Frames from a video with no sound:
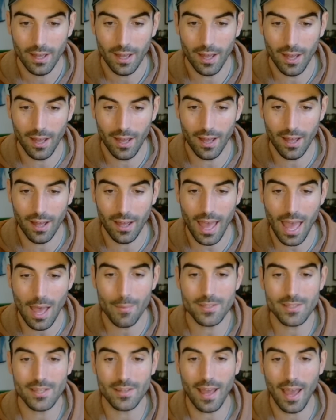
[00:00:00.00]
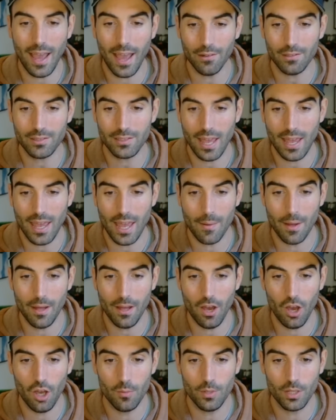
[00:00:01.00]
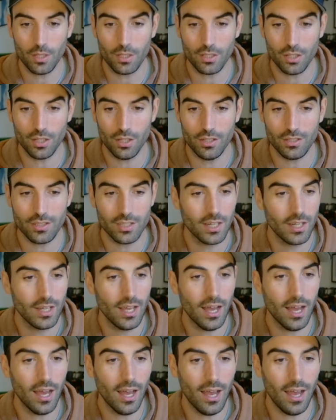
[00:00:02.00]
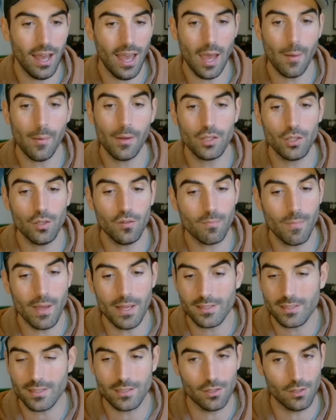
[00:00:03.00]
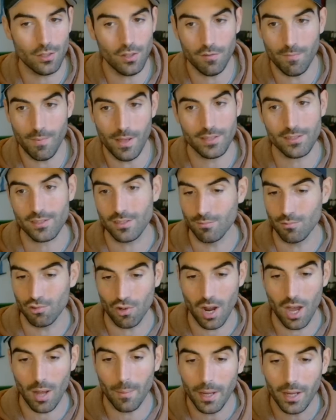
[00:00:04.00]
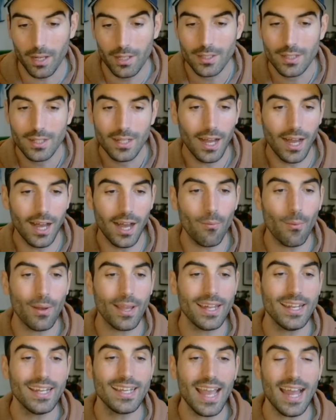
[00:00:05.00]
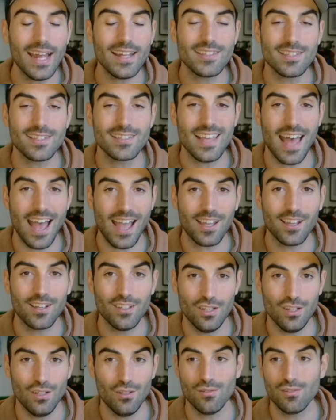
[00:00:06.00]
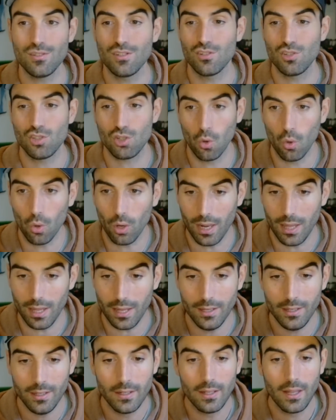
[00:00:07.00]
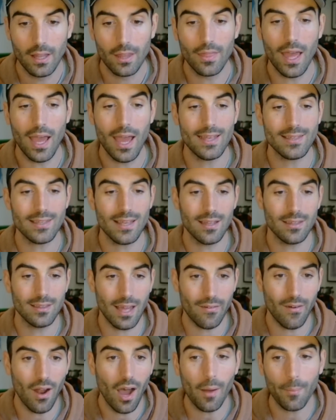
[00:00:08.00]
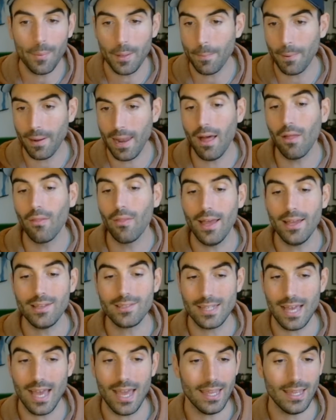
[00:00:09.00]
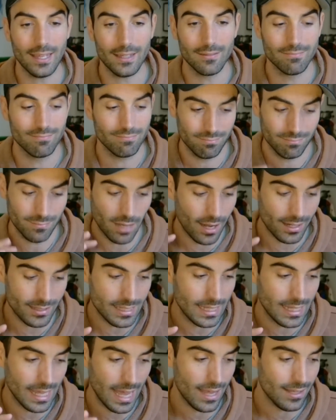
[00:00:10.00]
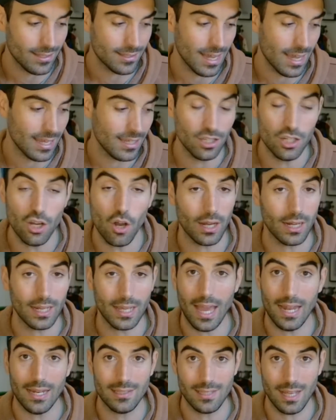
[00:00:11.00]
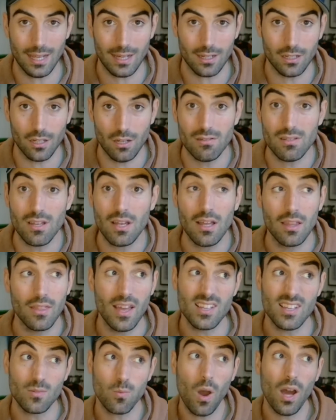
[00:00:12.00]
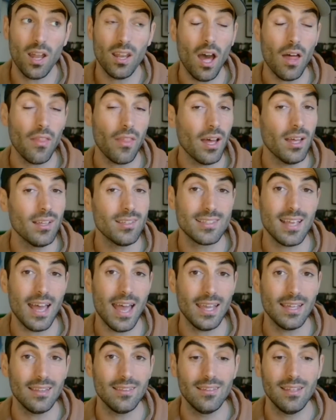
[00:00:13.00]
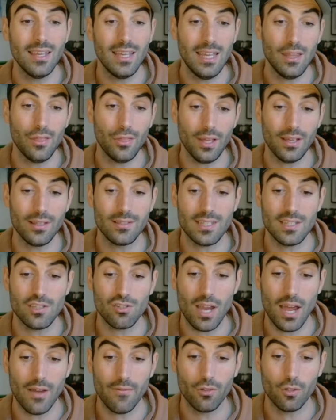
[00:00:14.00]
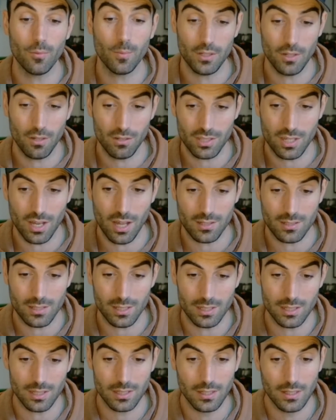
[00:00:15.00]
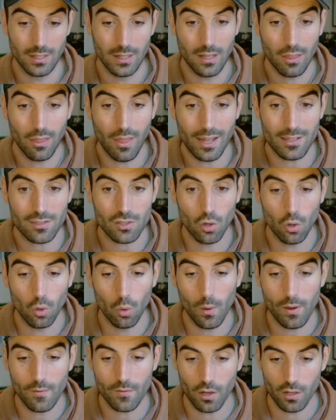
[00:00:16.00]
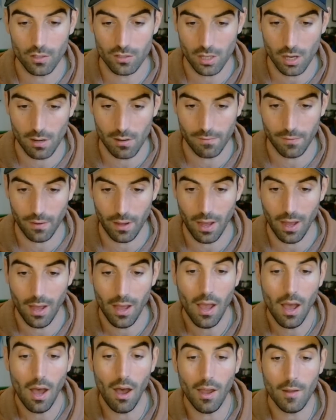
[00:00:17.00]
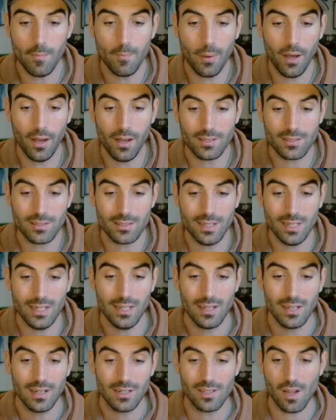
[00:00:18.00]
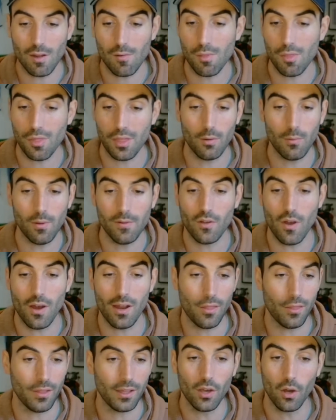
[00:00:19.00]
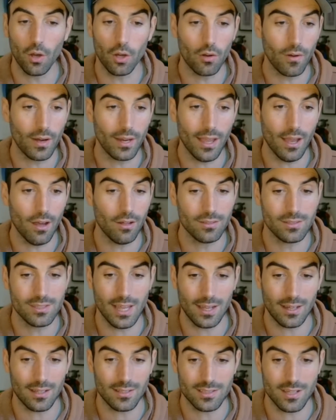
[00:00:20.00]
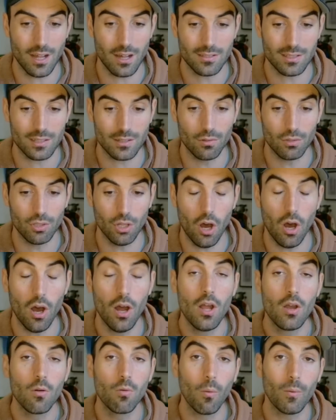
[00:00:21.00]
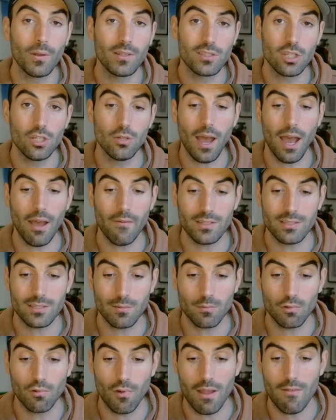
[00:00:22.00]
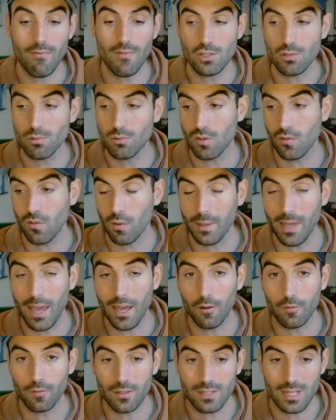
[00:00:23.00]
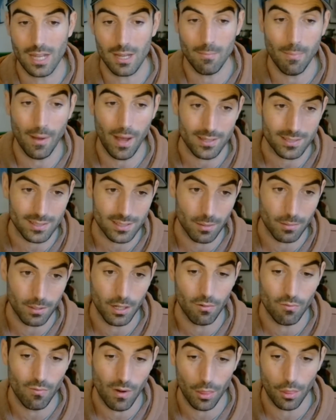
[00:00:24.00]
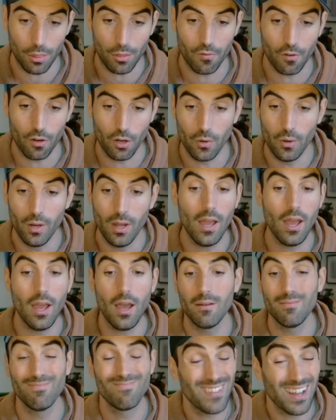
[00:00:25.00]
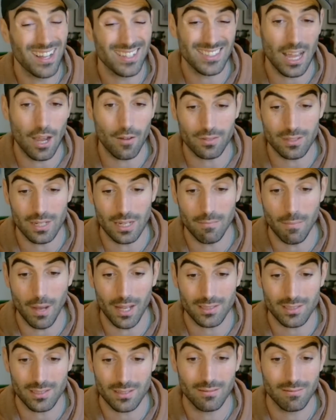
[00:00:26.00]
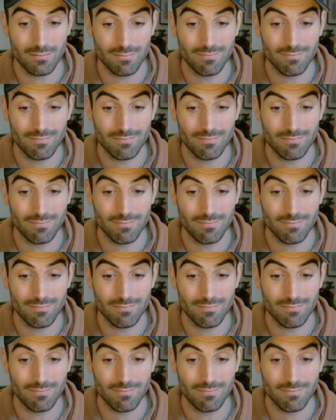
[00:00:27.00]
Emma's in the house. Hey, Emma. Hope you're good. Emma, you've missed some drama. We're going to get to Saka news shortly. There are people out there saying, ITK is saying you're not going to get any Saka news. There's one other saying he thinks he's travelled but not started. That's all we've got so far. I personally don't think we've got anything concrete yet on Saka starting or not. What we do have is some great visuals of him getting off the team bus that I'm going to run through. I say off the team bus.